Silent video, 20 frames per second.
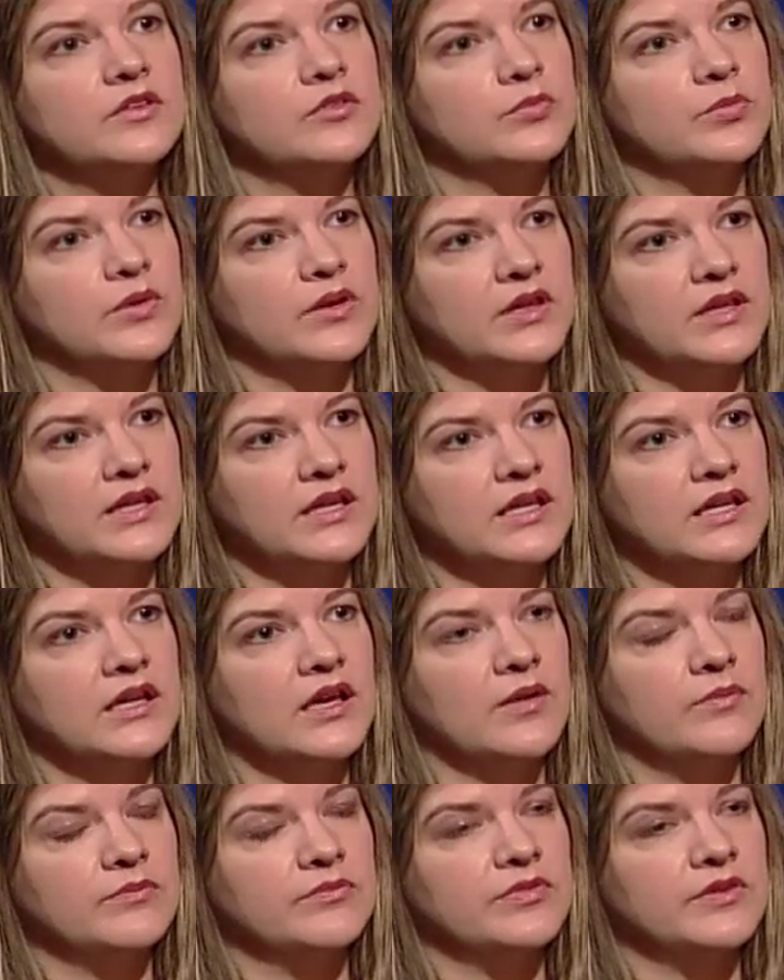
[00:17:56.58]
is really,
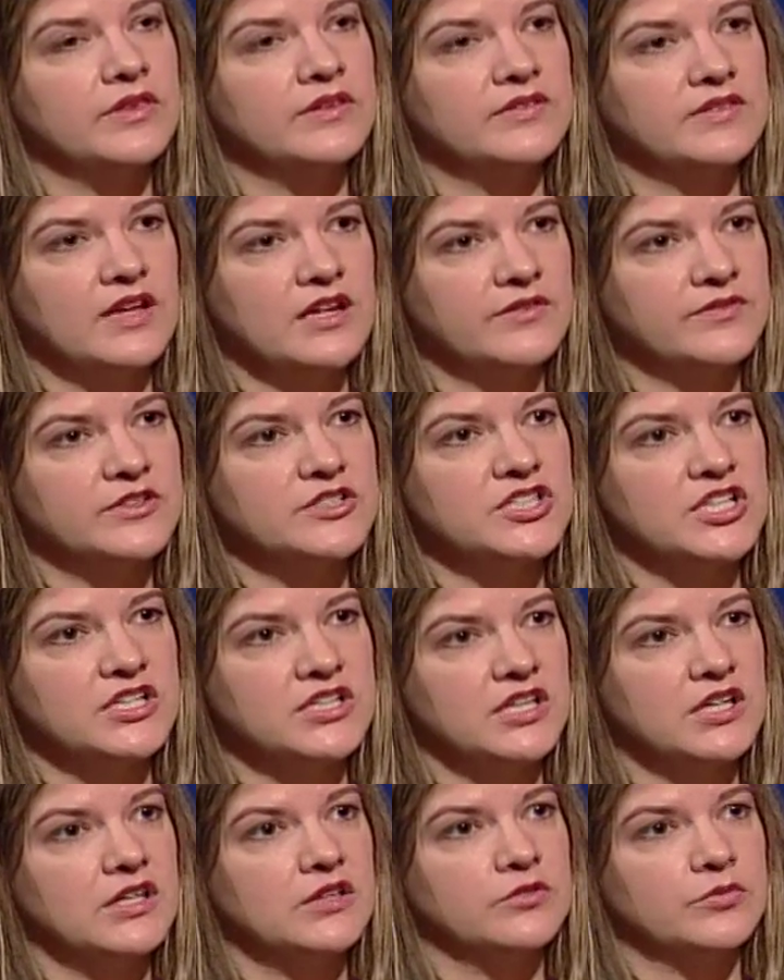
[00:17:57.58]
for the state of
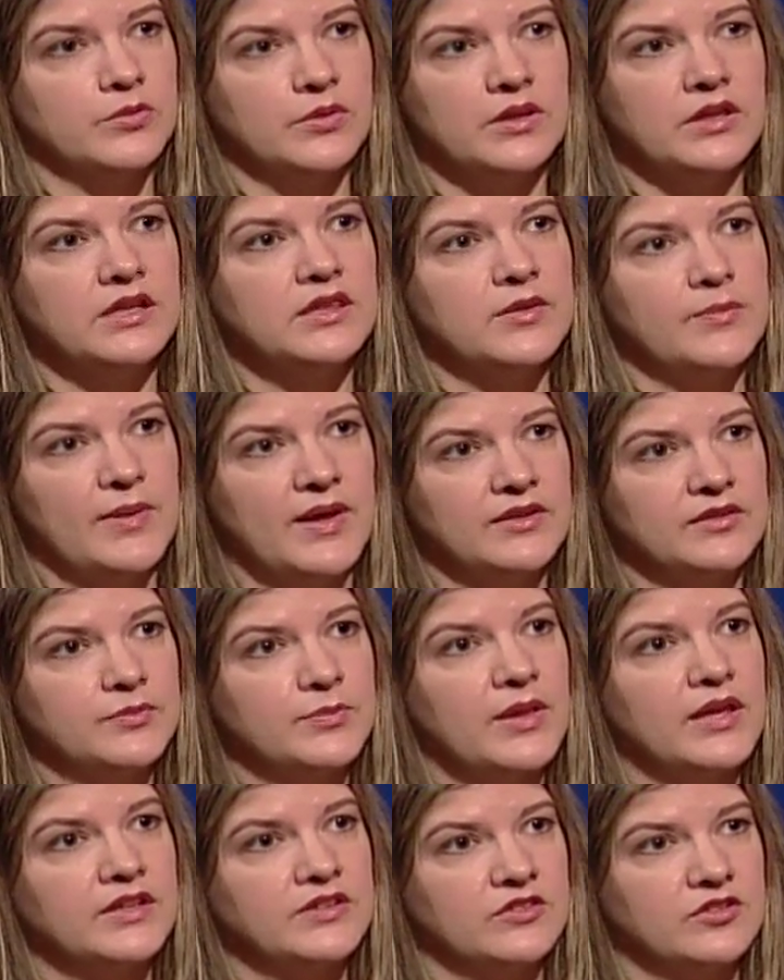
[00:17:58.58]
Virginia, is really the best
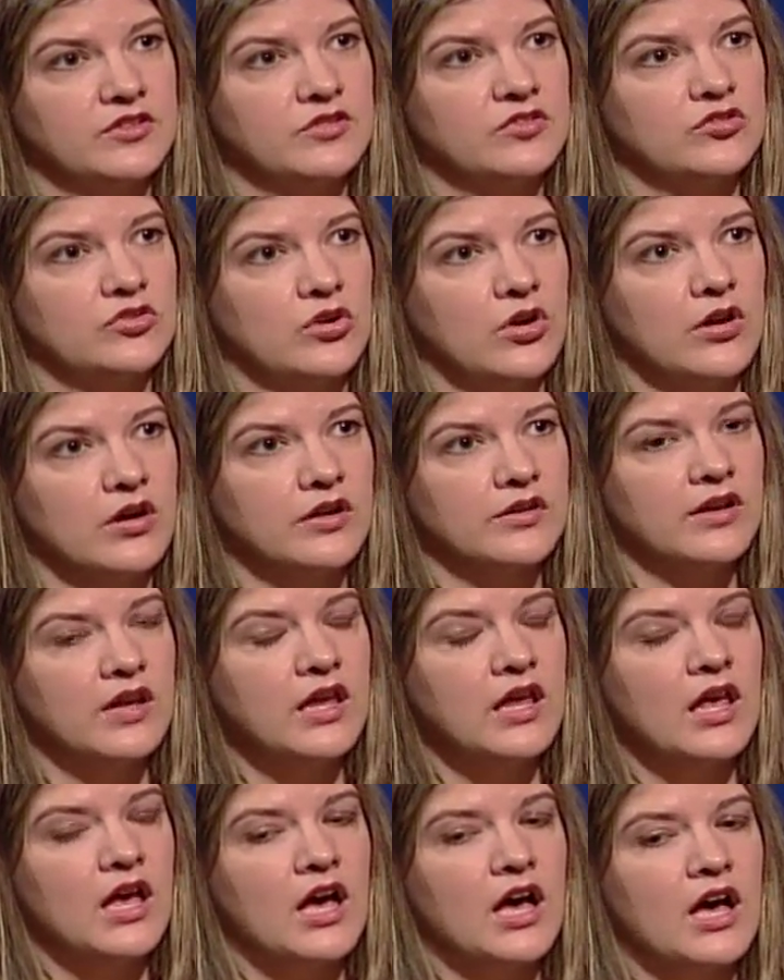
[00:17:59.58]
place to start.
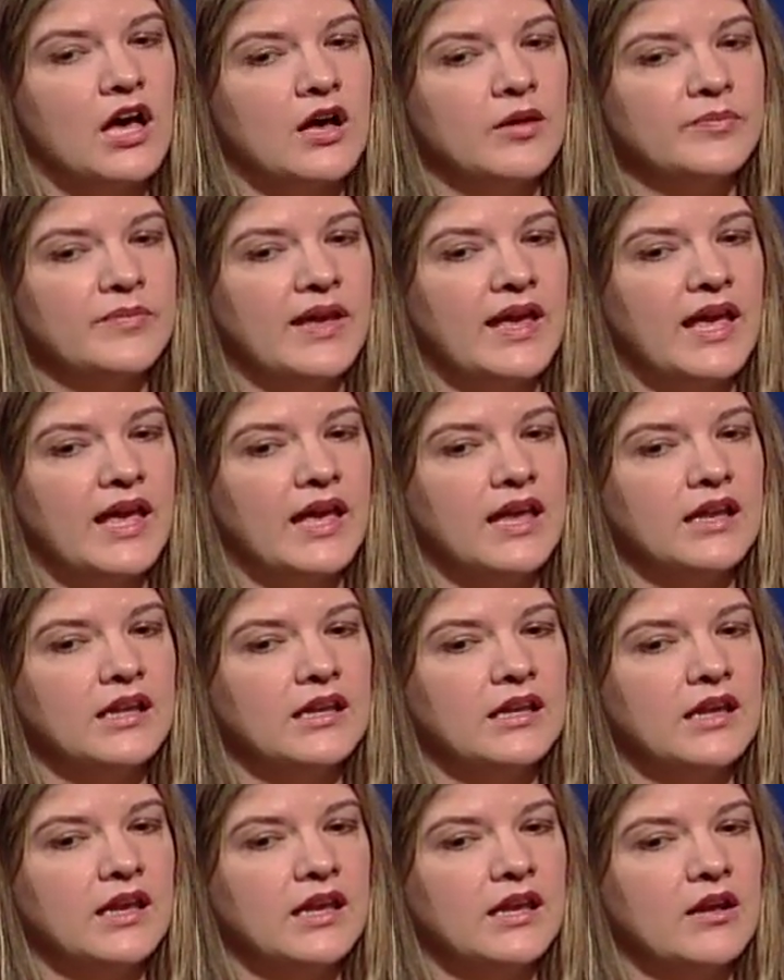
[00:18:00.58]

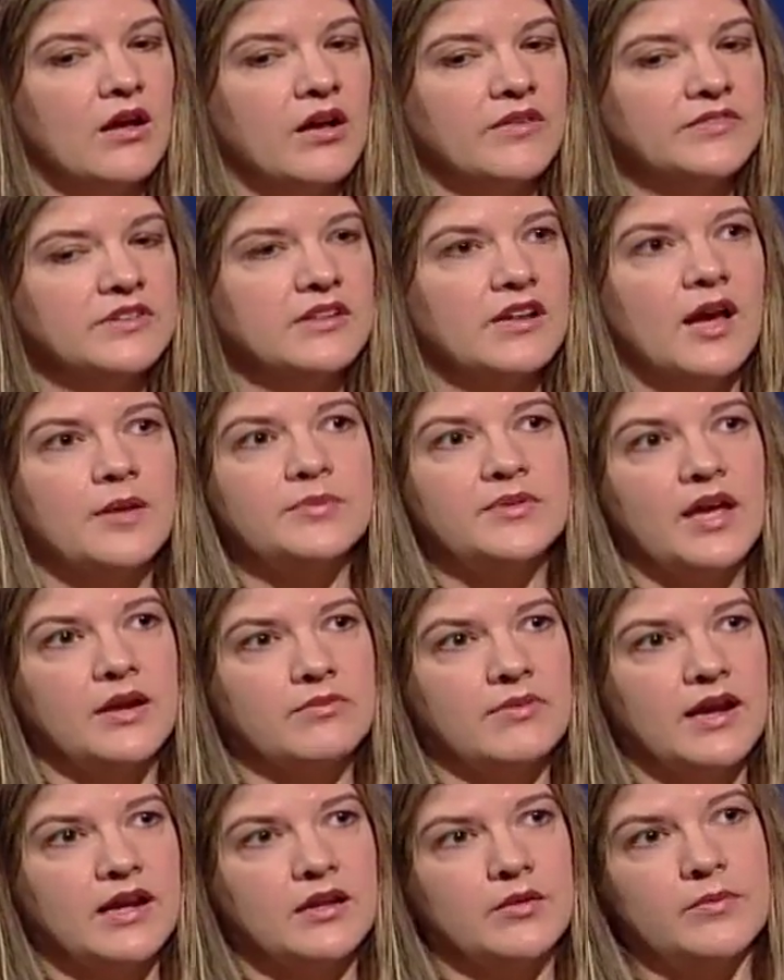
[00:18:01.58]
And oftentimes I
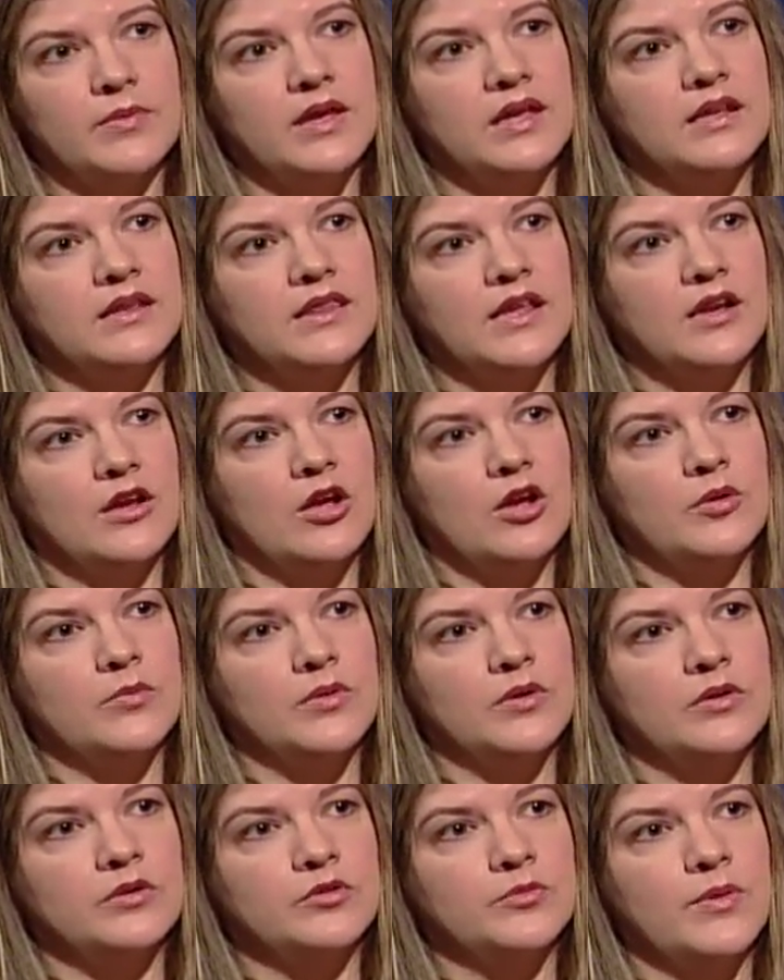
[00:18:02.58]
recommend that
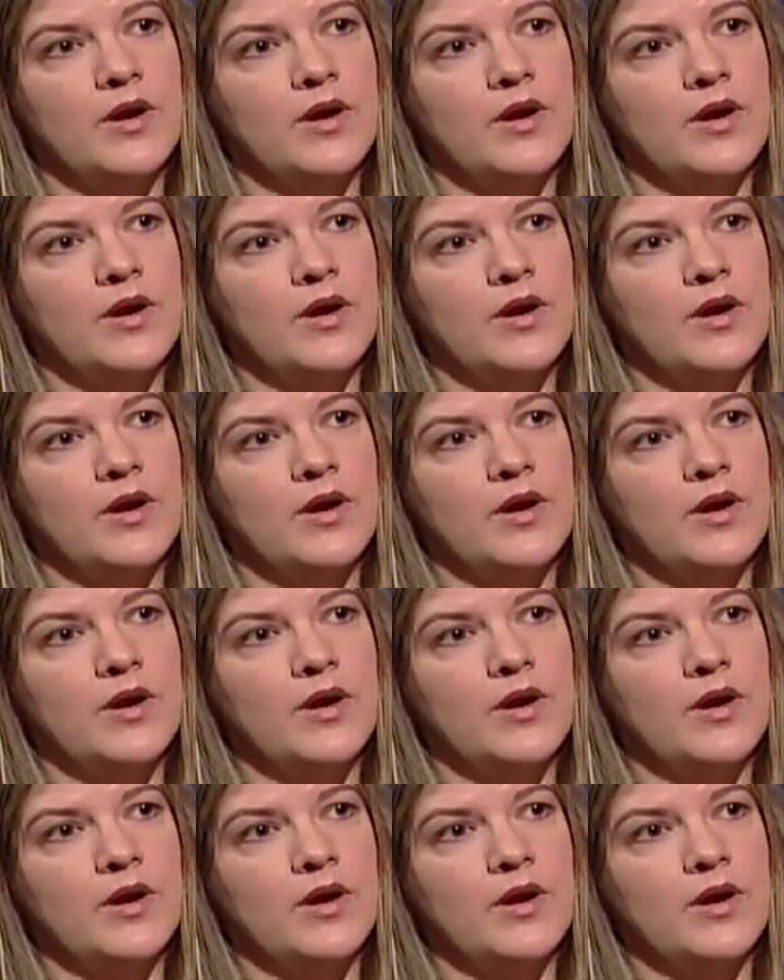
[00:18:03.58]
homeowners